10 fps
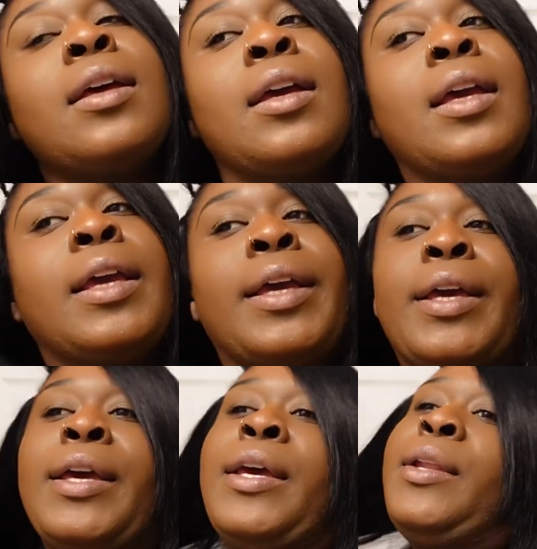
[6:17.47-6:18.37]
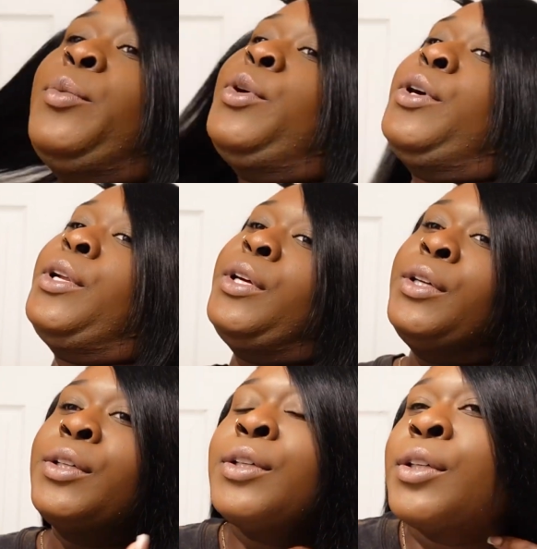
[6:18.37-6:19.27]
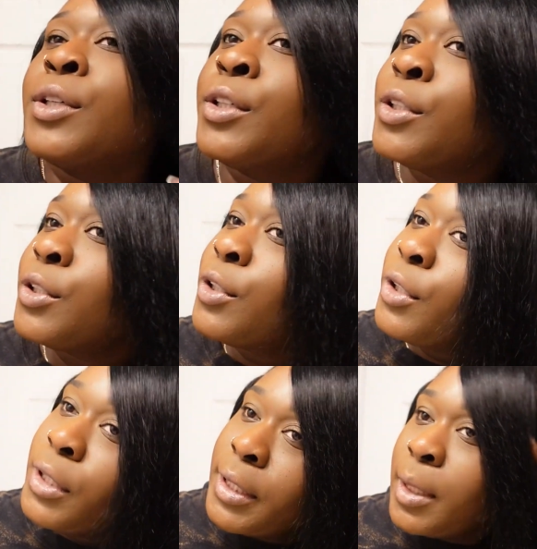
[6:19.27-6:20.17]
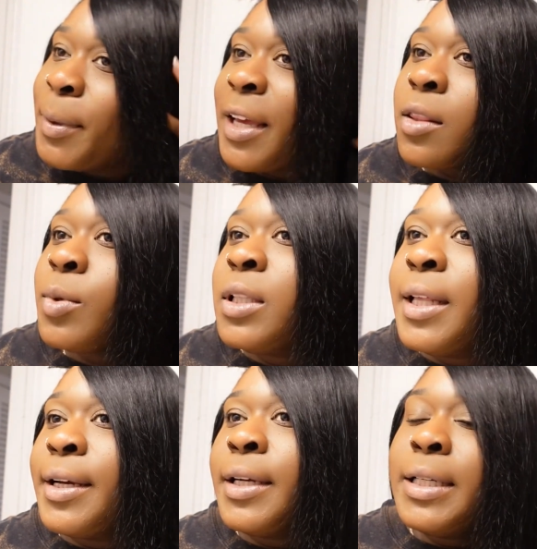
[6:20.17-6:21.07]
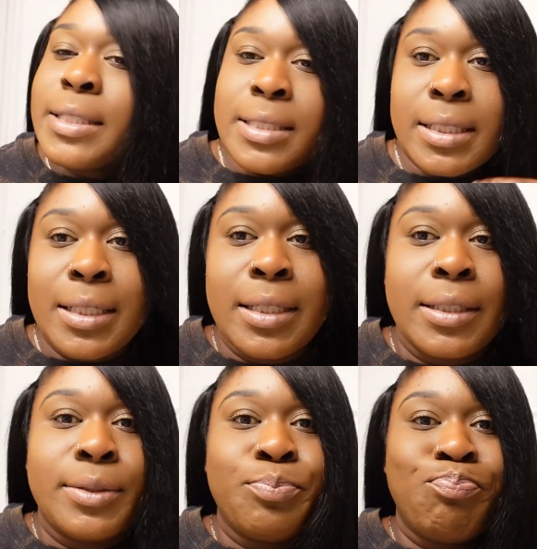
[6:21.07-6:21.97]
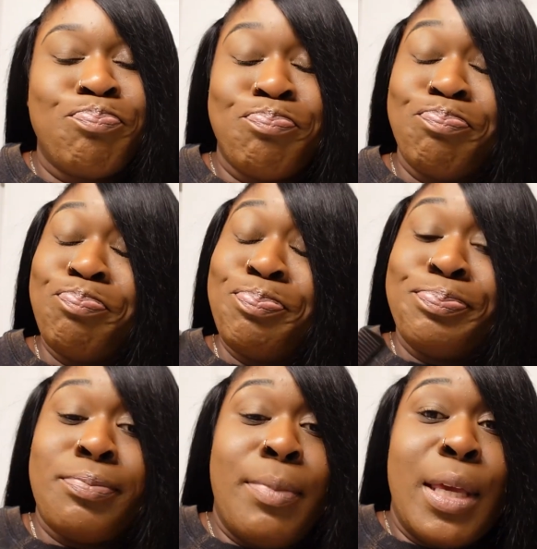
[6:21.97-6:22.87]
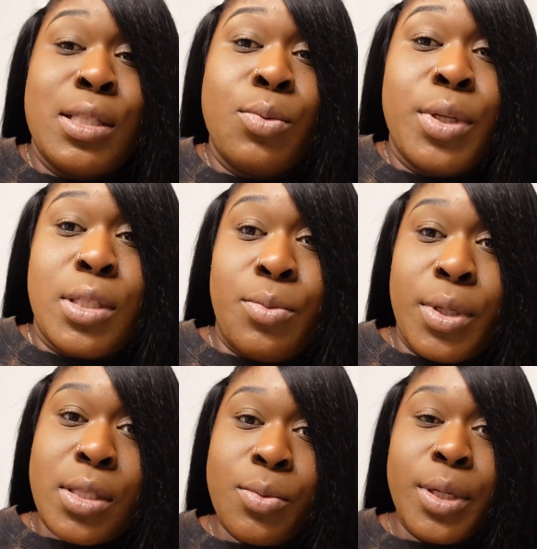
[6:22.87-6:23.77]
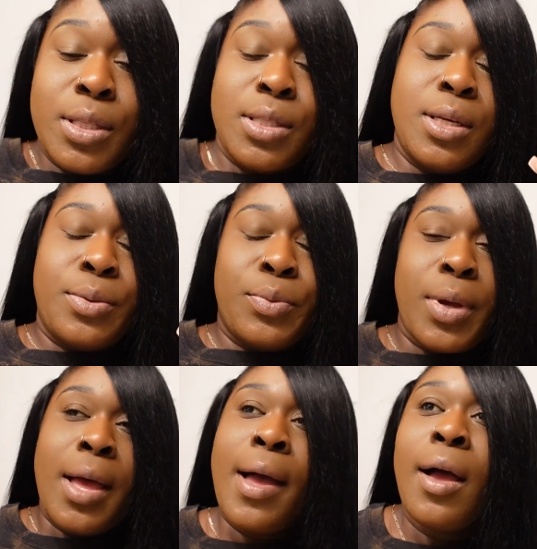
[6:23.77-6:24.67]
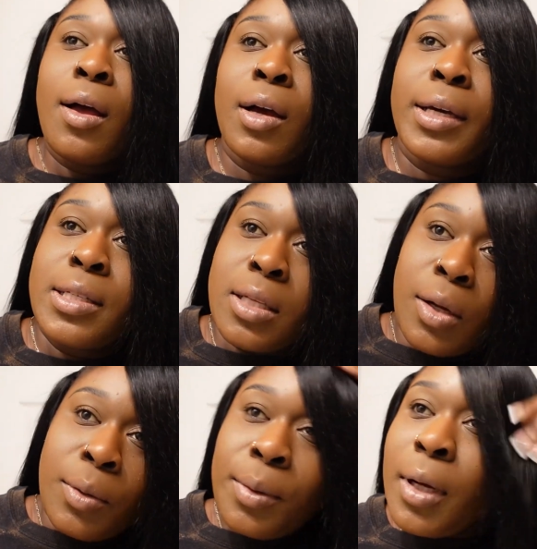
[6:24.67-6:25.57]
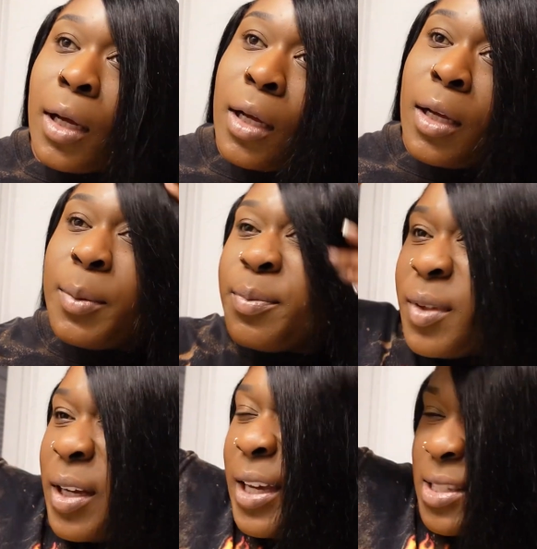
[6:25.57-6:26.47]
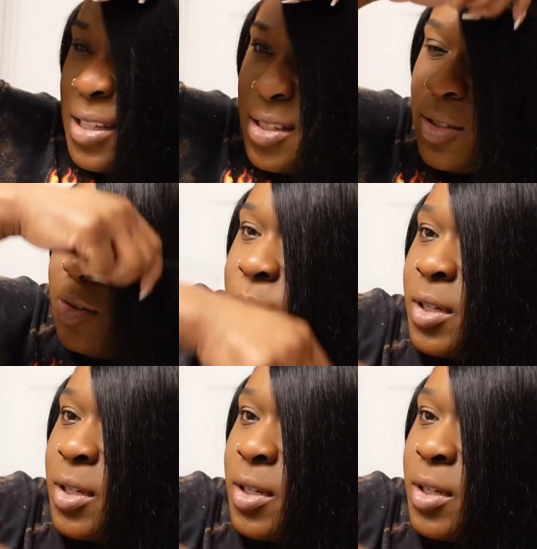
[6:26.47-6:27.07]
And we're gonna curl it up after we layer it and make it do what it do. Okay, so I just combed it